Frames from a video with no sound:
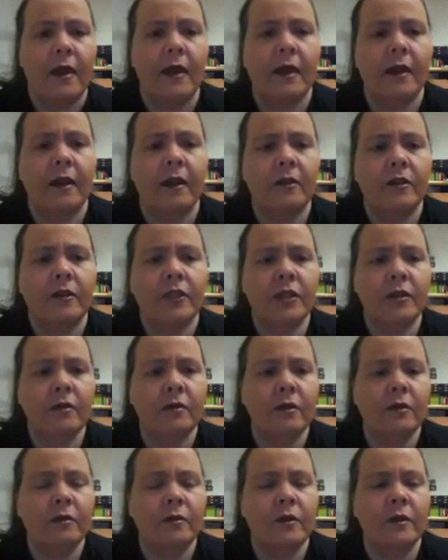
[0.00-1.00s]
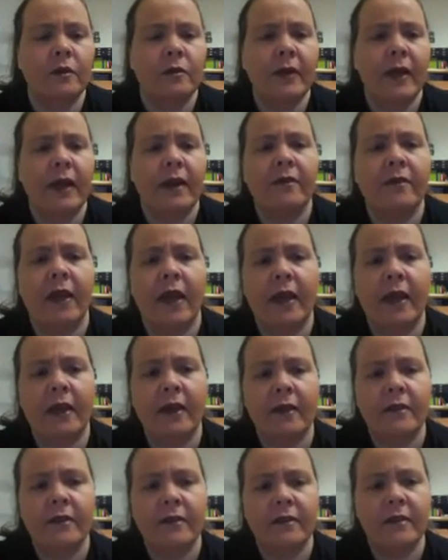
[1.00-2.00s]
In our general rule, we have a
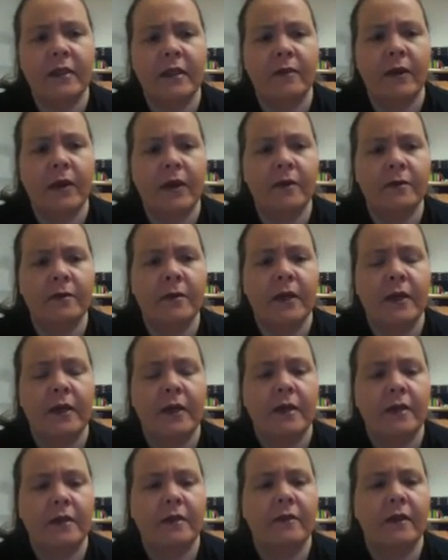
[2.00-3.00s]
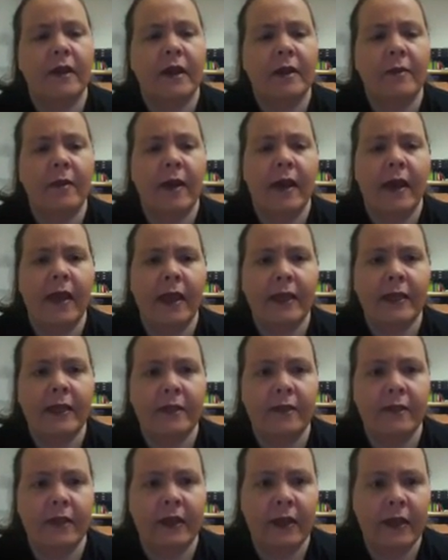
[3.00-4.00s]
to the 0 divided by a
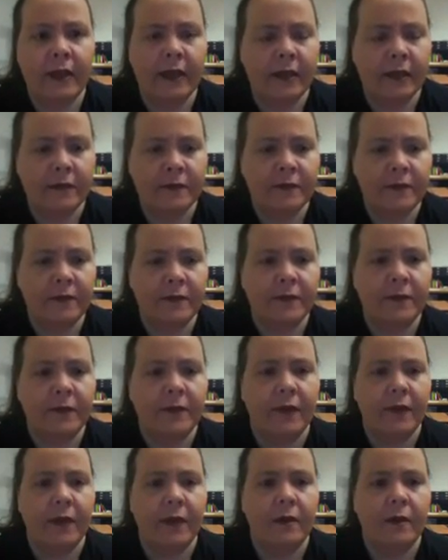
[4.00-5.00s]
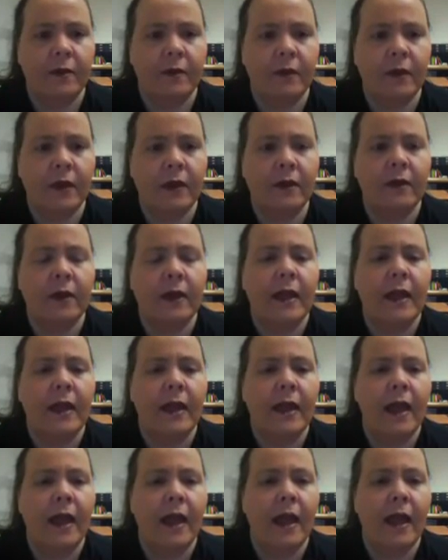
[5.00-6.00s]
to the n. Well,
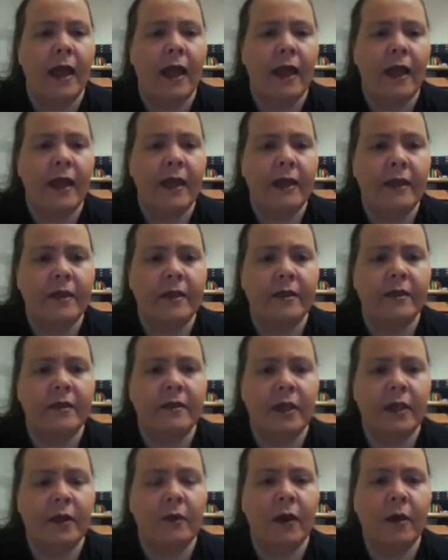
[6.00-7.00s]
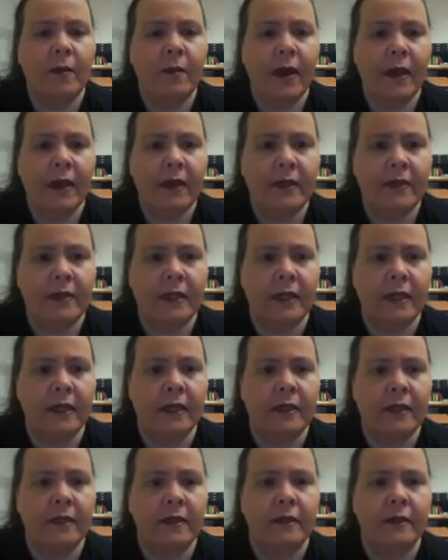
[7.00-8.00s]
a to the 0 minus
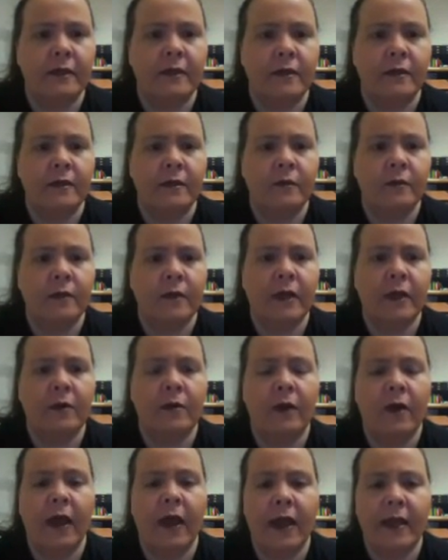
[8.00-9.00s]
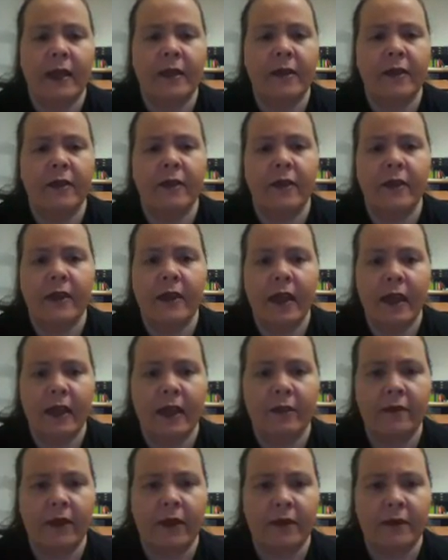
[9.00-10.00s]
n would equal a to the
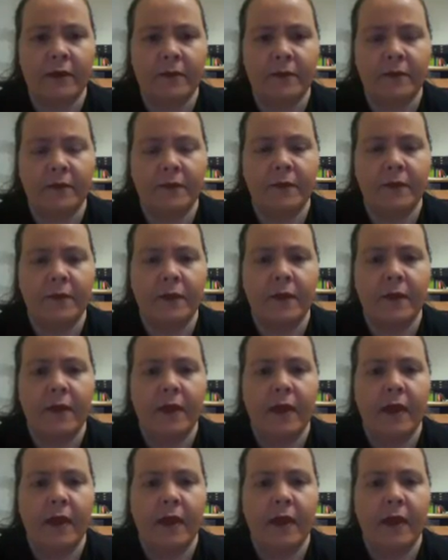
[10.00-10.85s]
negative n.